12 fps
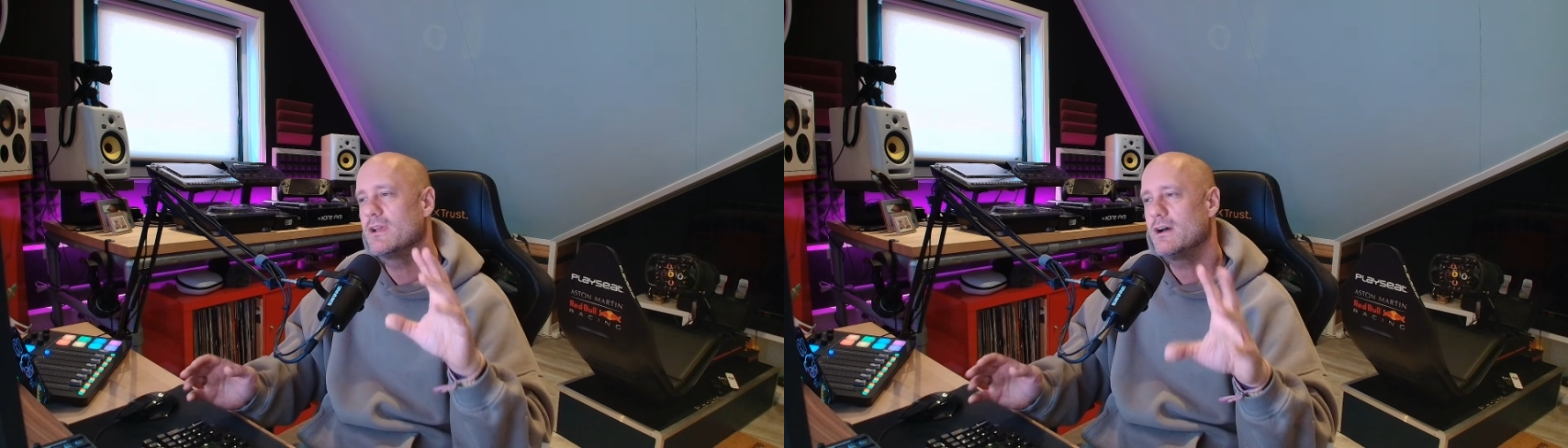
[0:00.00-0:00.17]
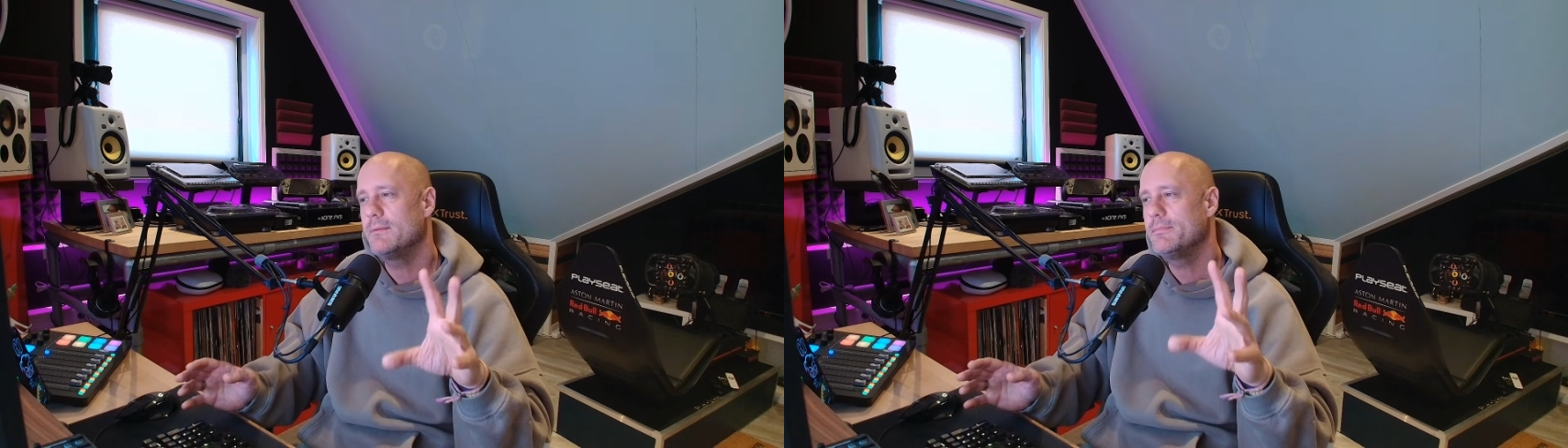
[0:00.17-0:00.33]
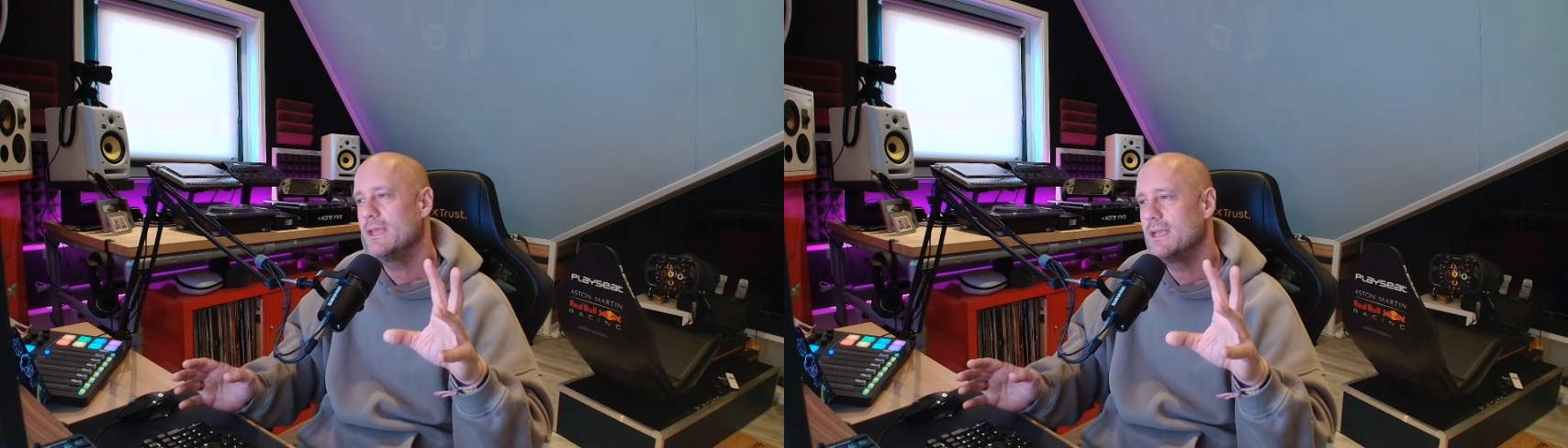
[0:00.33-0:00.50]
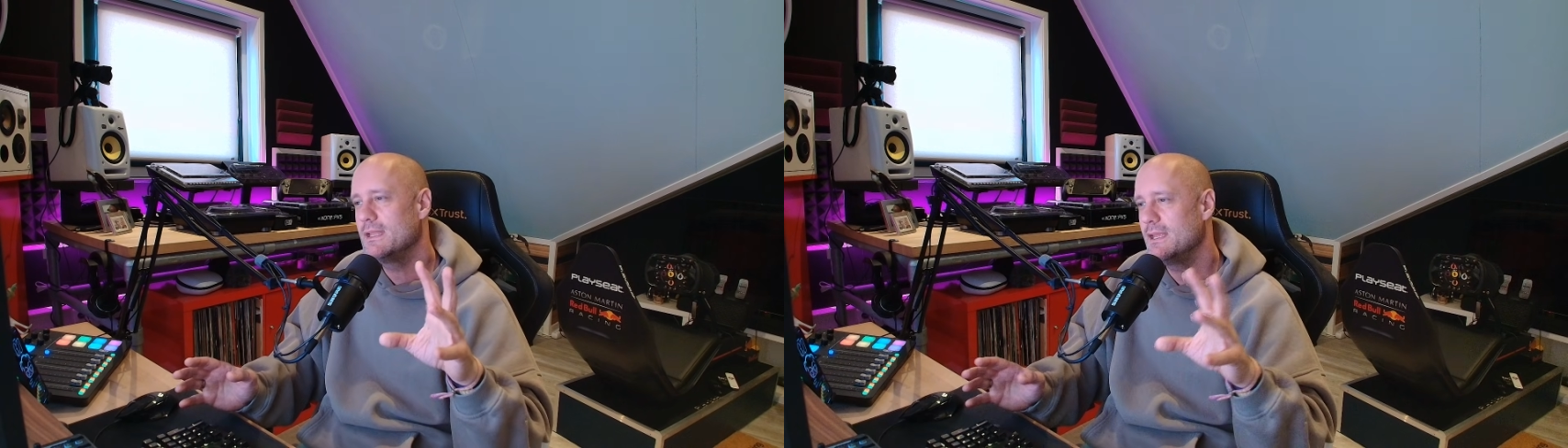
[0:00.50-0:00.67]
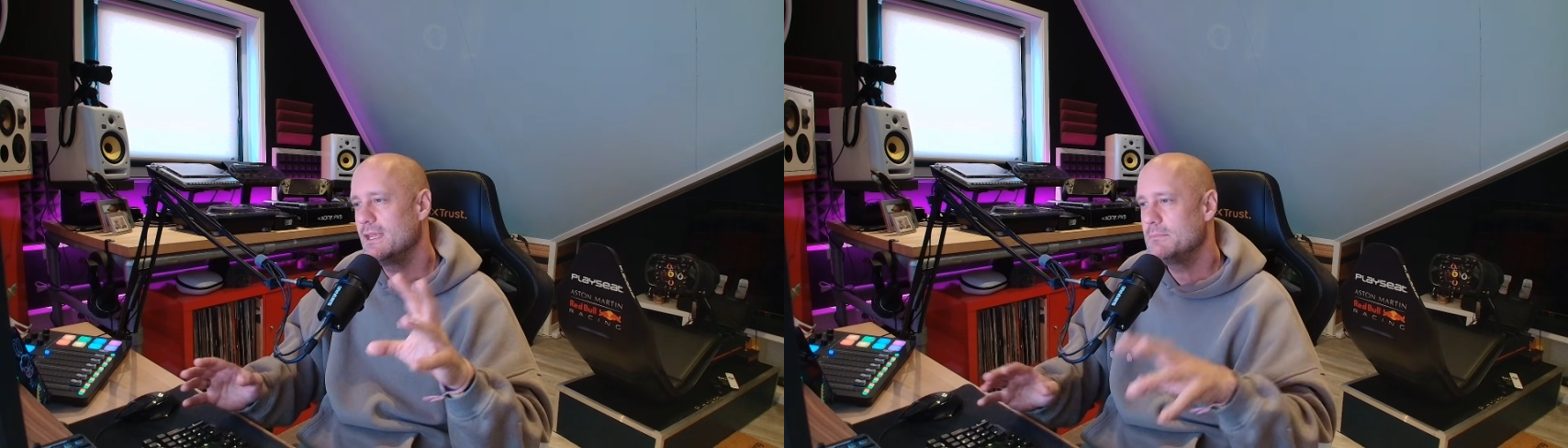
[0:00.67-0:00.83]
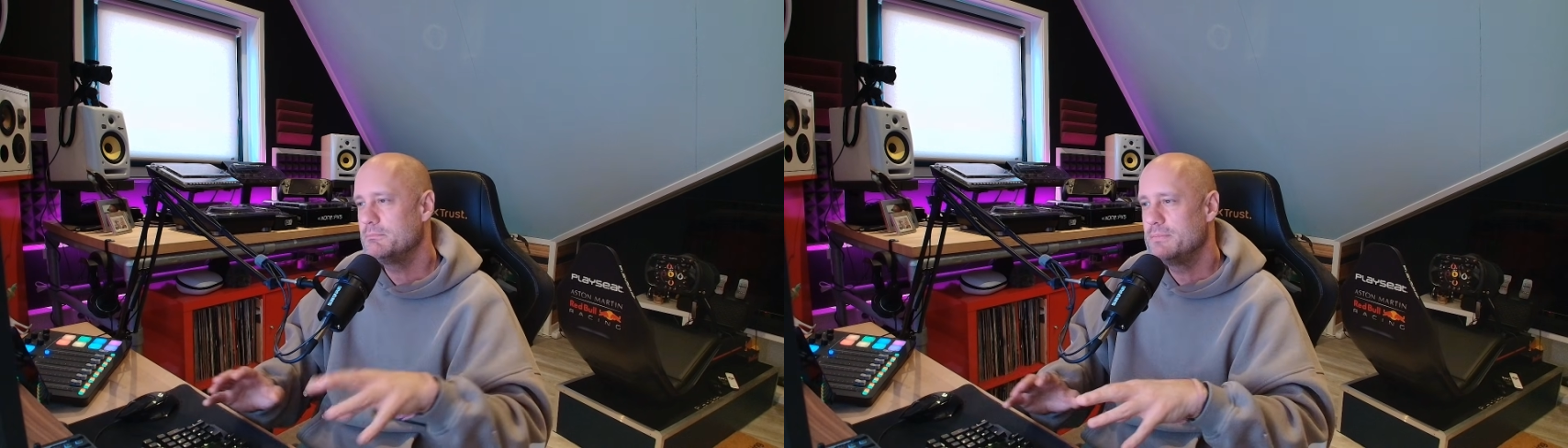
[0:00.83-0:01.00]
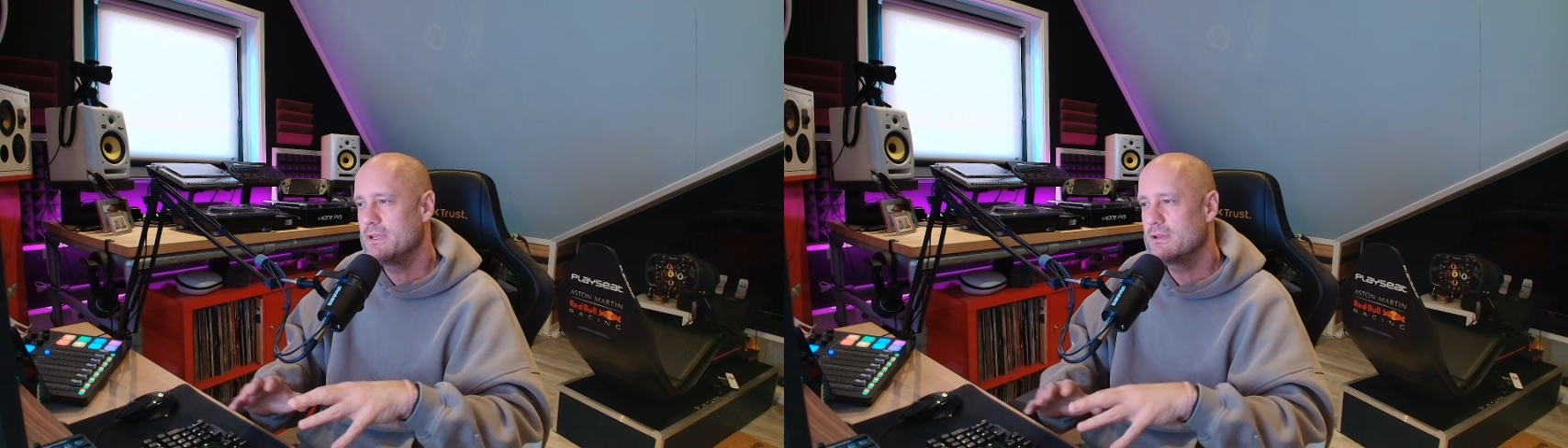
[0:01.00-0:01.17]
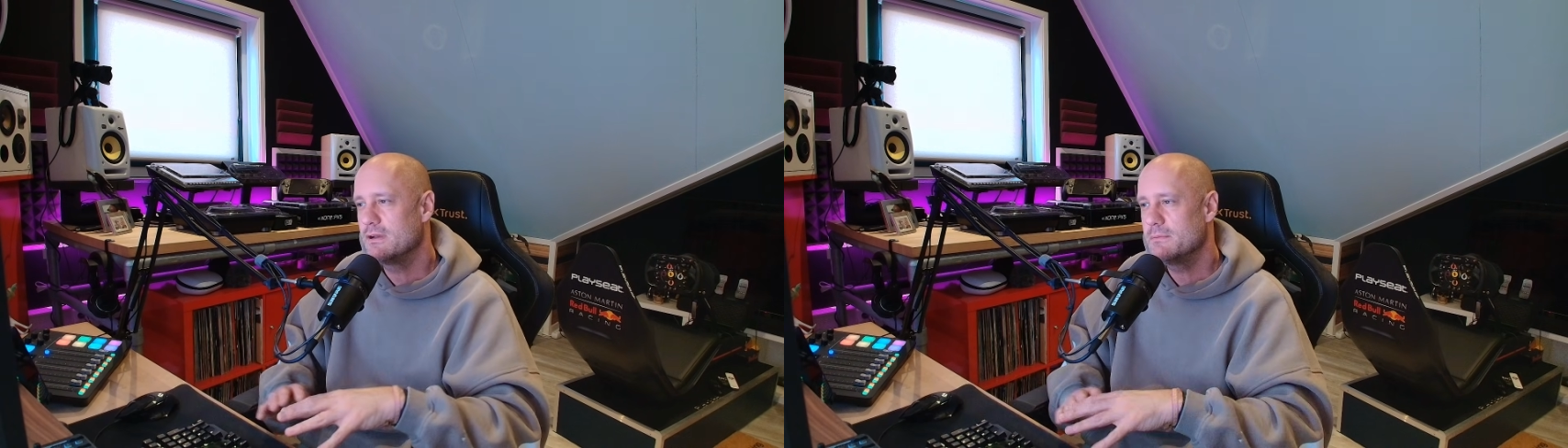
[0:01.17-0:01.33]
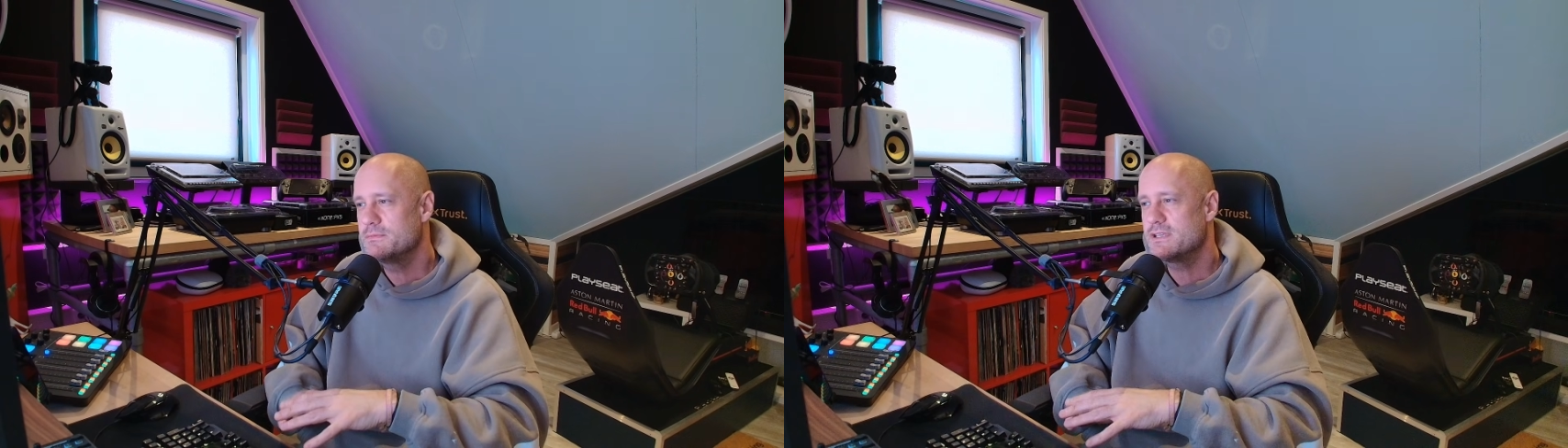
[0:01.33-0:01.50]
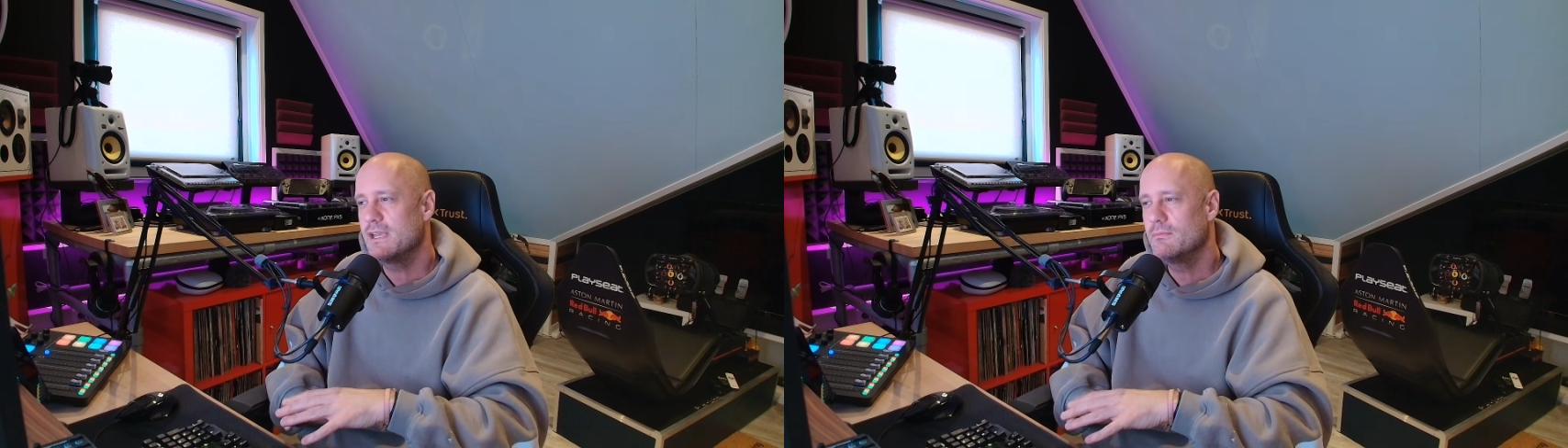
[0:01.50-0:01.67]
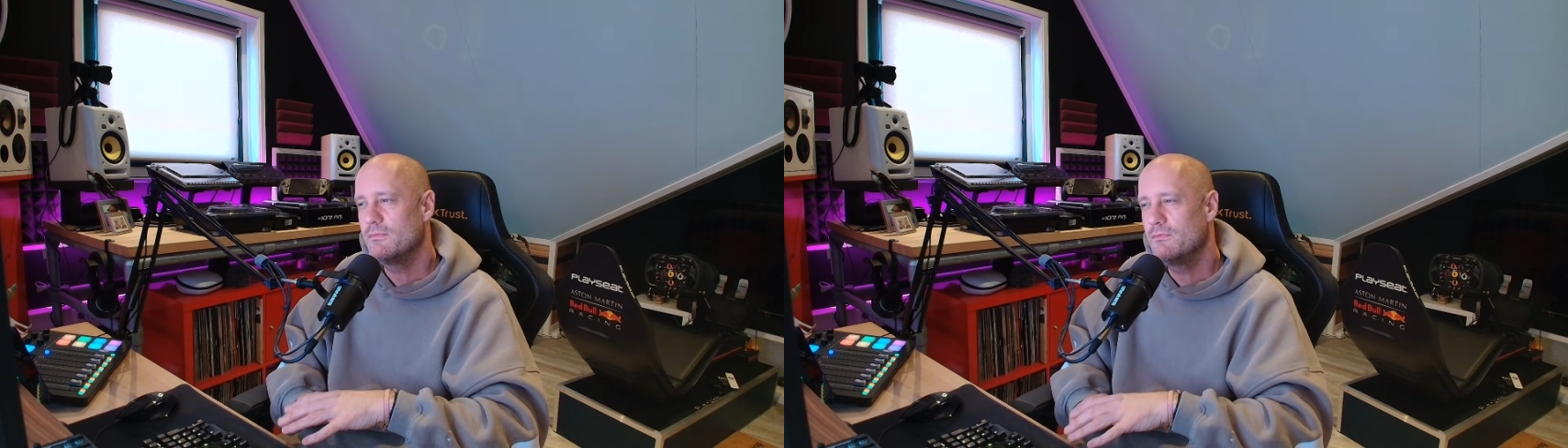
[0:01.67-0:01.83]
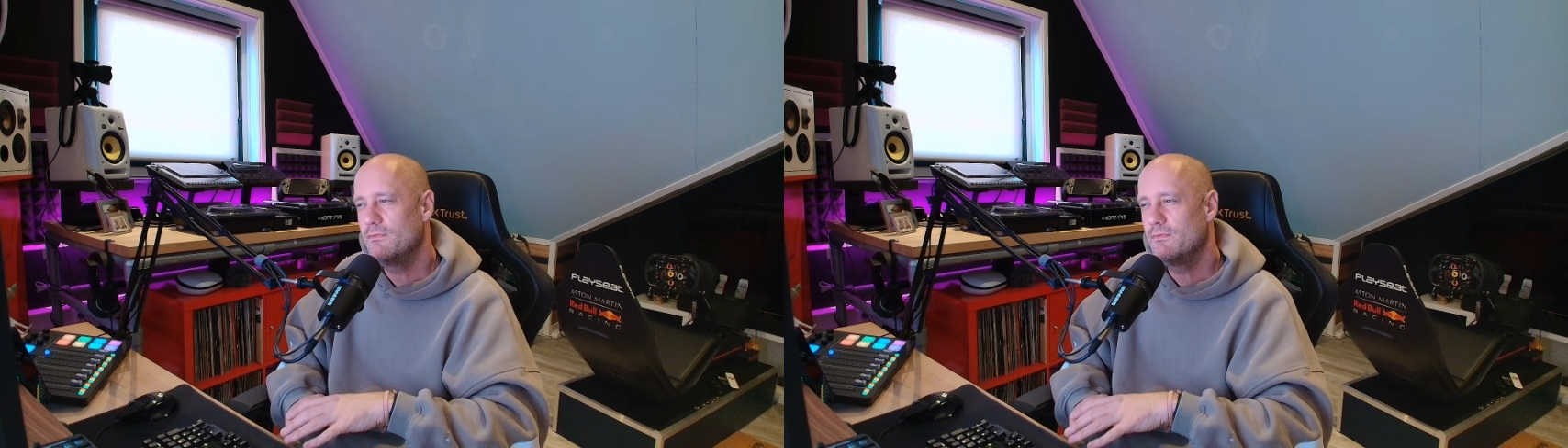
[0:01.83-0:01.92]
update, it becomes a